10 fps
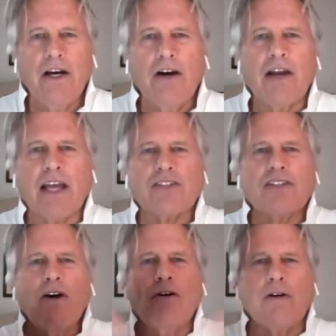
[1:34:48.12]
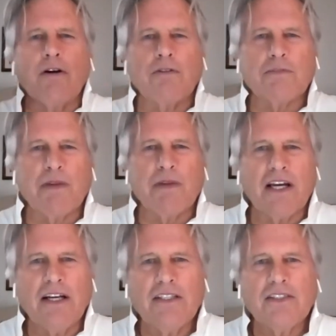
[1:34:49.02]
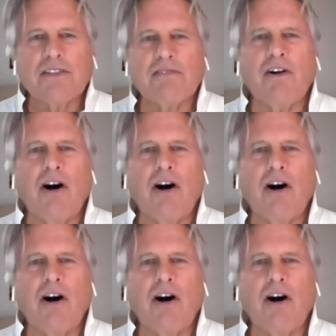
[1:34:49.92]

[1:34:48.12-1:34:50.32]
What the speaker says: Okay, so it was because of